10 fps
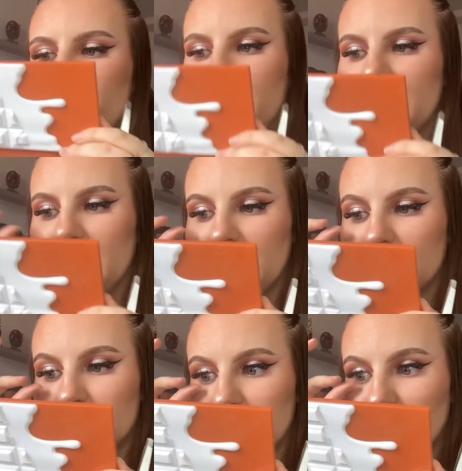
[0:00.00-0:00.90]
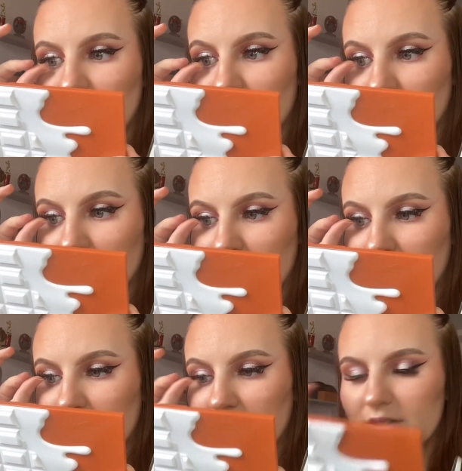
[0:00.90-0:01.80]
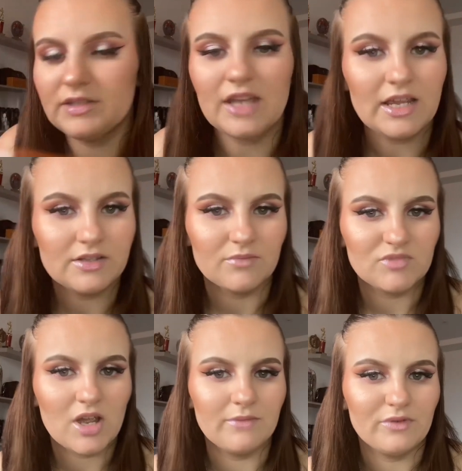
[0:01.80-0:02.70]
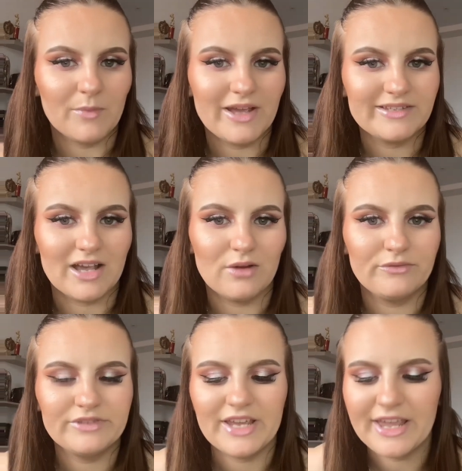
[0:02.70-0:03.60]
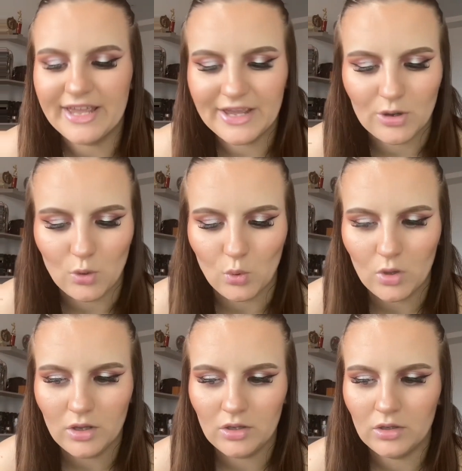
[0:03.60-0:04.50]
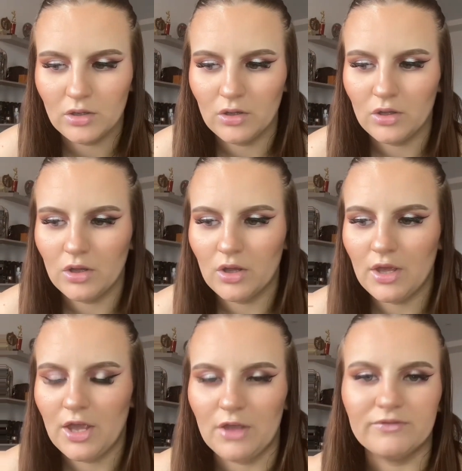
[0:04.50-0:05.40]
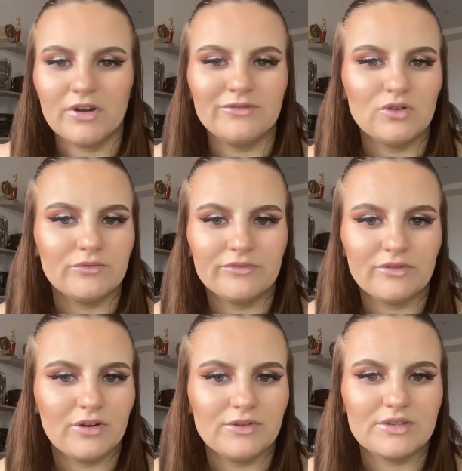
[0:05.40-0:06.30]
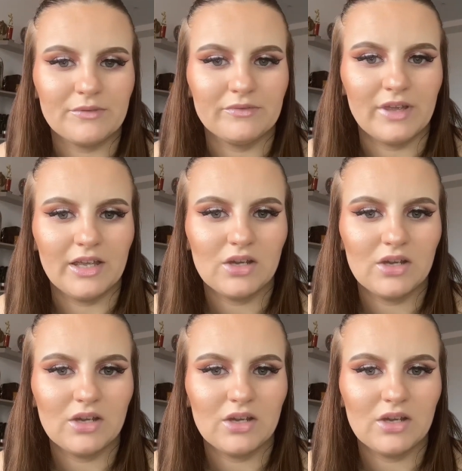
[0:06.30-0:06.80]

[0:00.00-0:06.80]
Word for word: be to take some time for myself to heal. If I've gone through something